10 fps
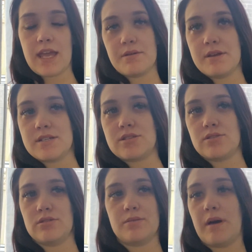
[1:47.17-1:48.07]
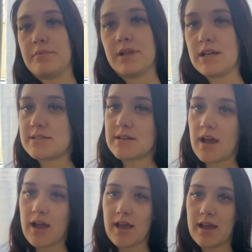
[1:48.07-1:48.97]
he went to the pub last
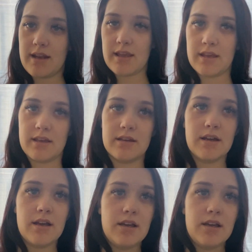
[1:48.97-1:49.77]
night, he